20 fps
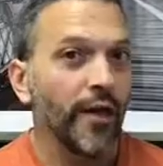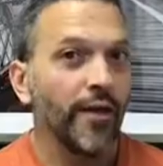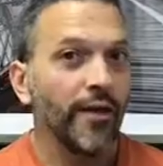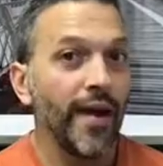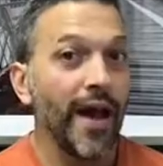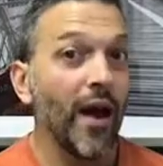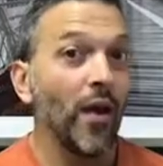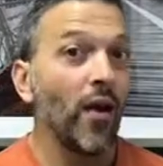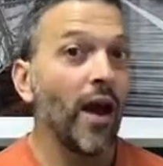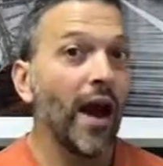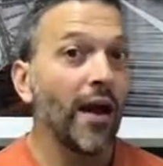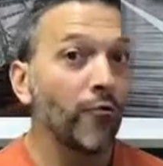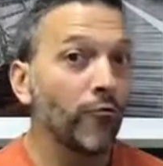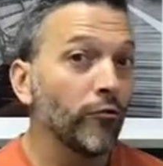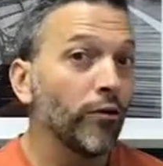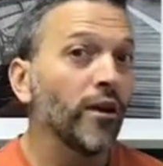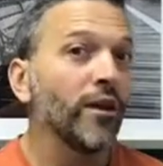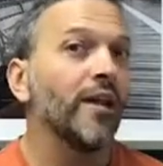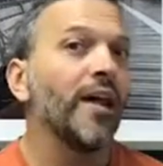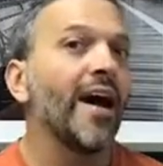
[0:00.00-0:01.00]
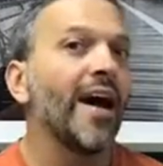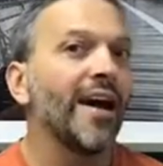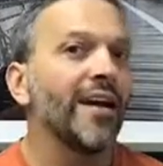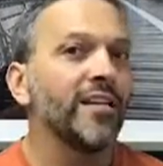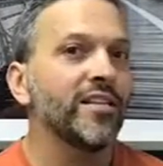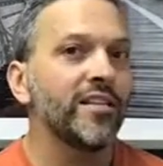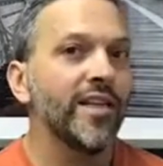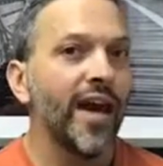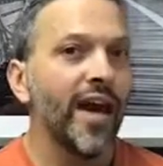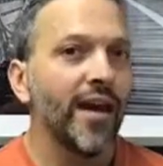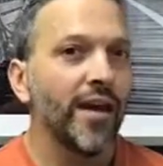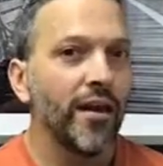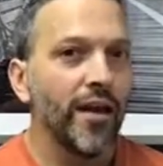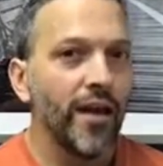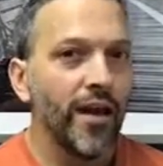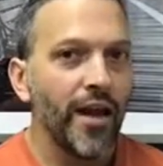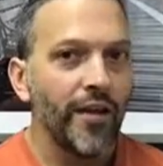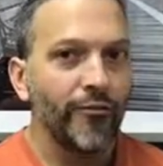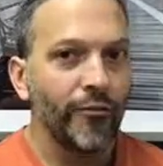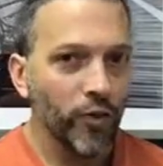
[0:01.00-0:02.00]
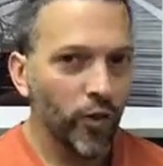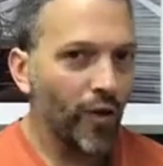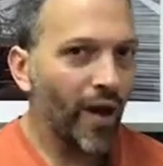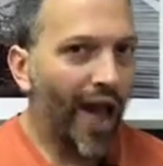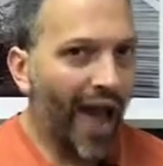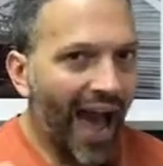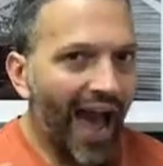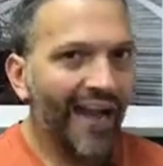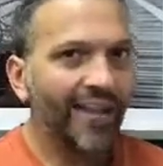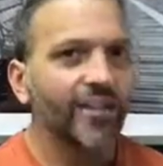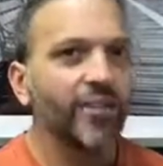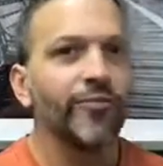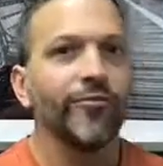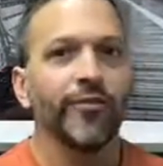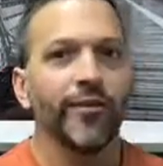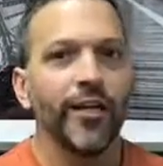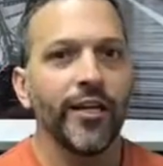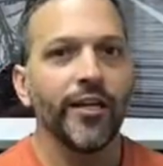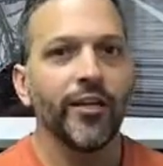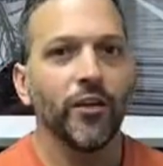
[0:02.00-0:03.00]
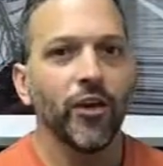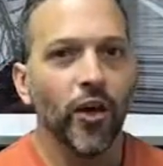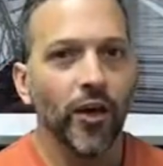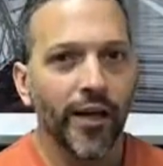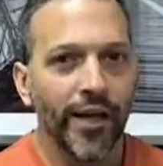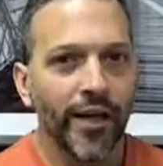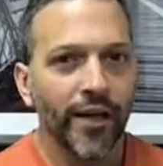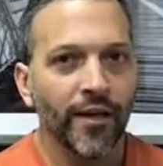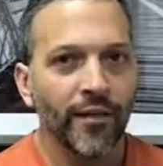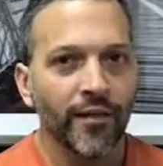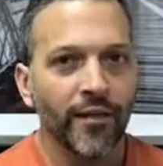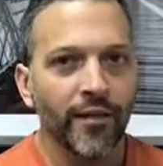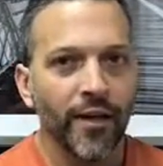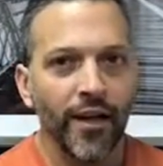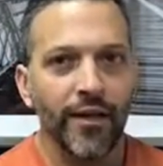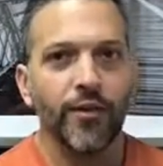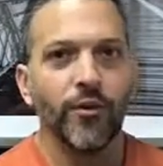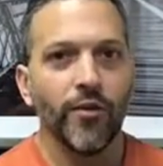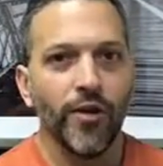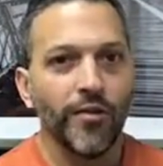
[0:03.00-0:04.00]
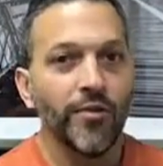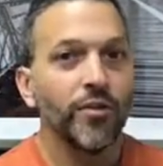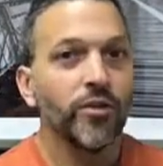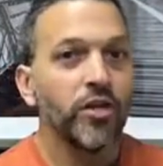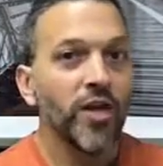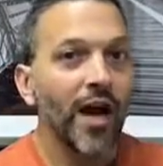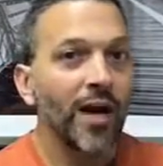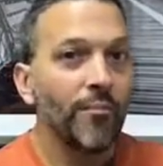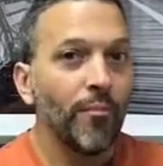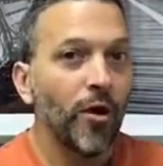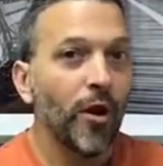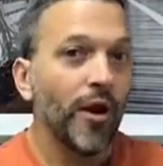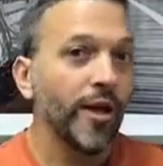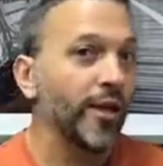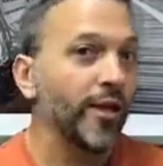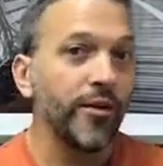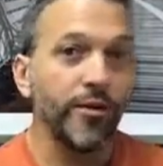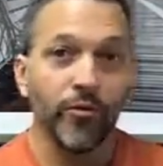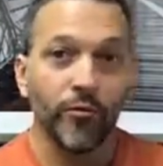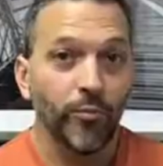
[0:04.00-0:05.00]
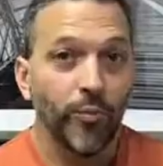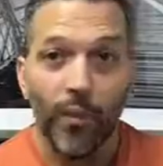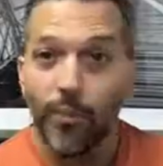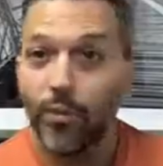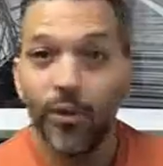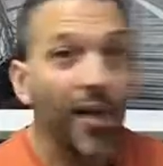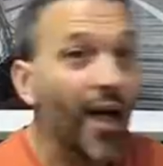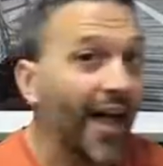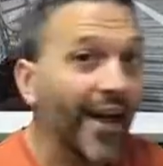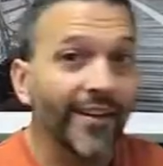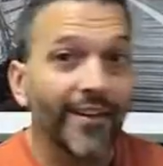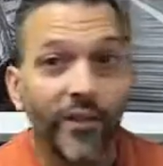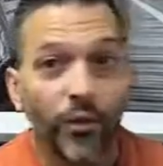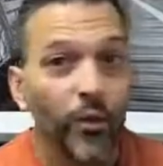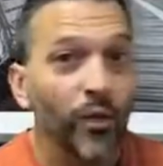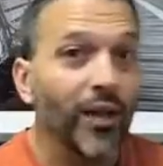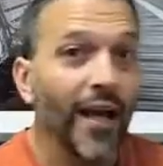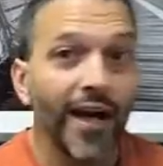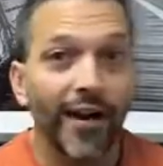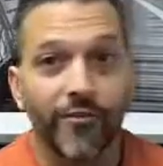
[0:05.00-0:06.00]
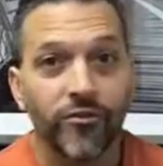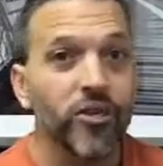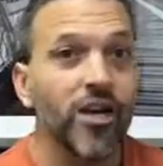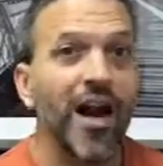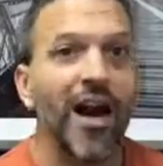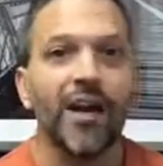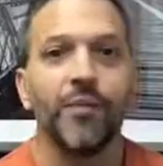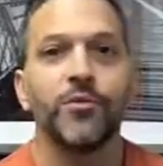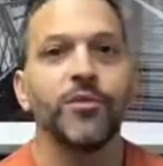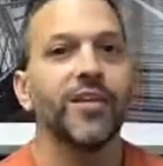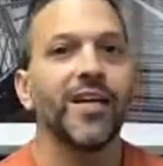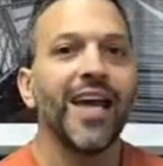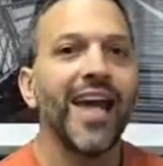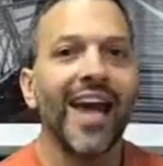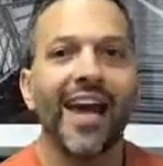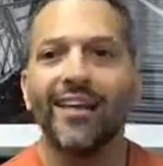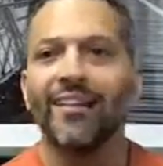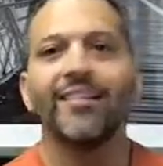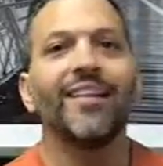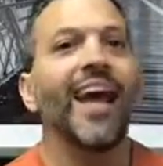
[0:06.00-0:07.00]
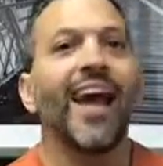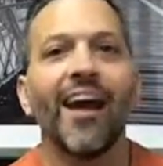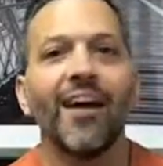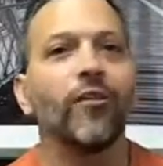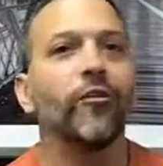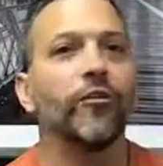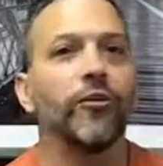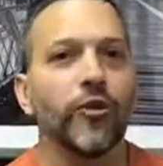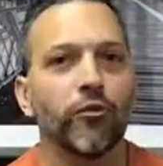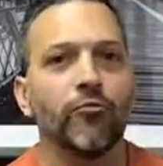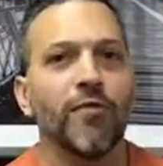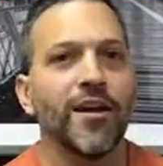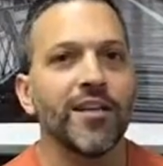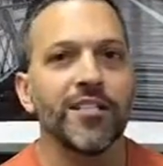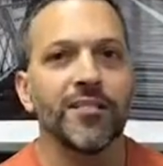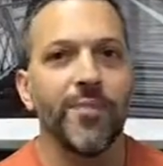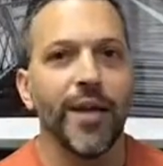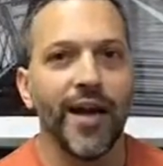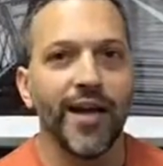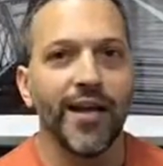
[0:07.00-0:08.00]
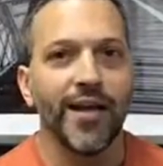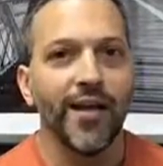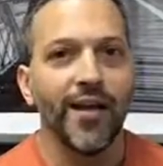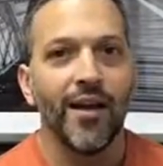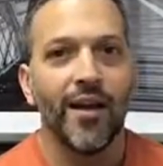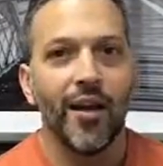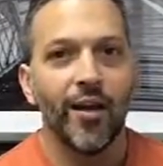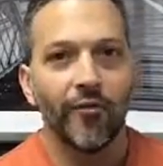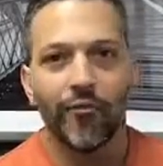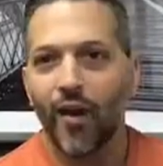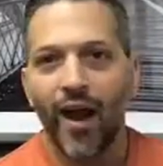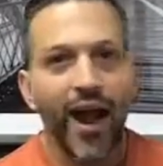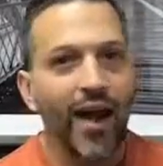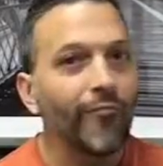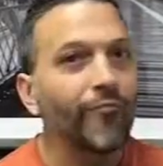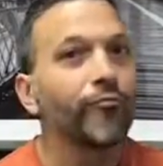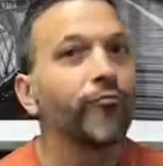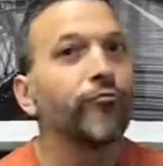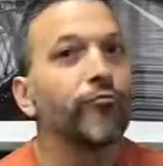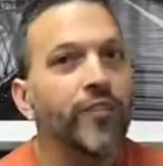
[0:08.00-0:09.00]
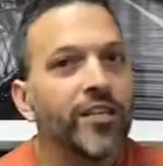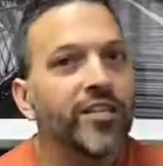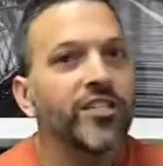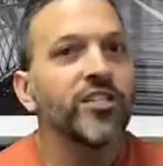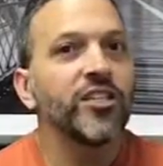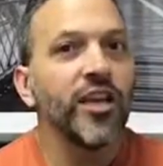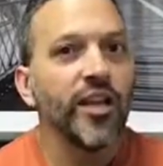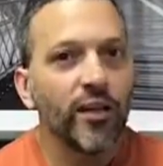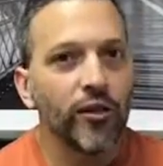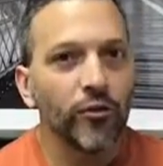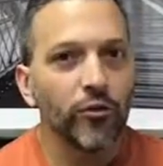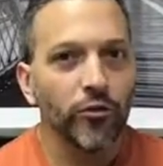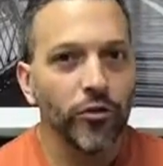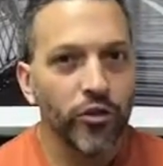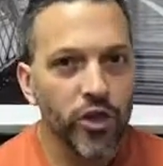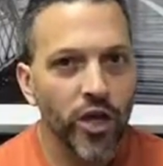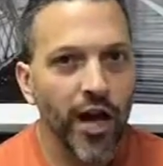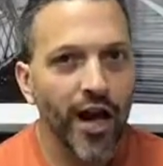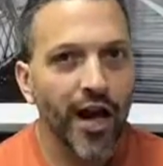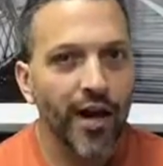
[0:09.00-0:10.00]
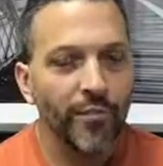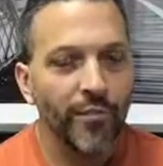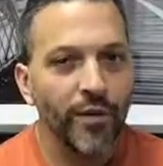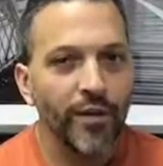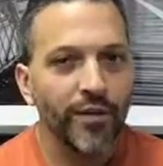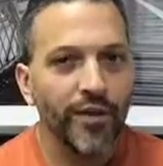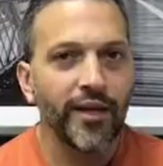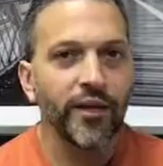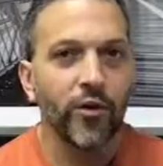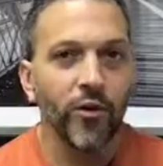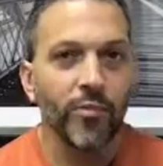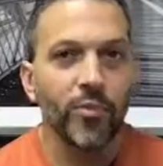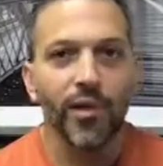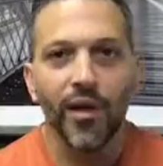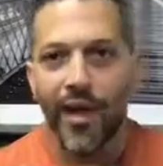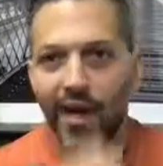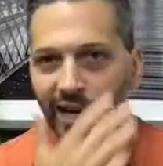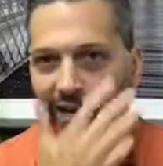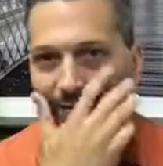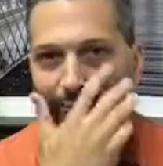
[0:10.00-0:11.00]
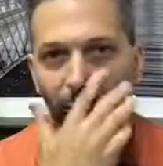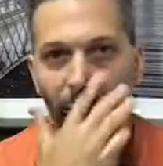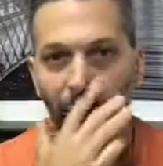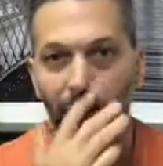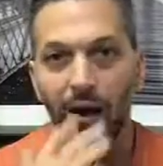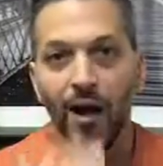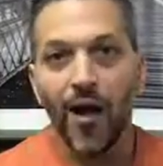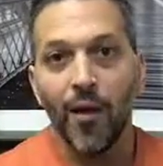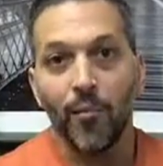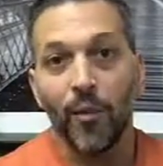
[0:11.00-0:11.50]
Now, I realize that if you're actively looking and you're in the job market and you're applying to a lot of jobs, you can't tailor your resume for every single job that you're applying for.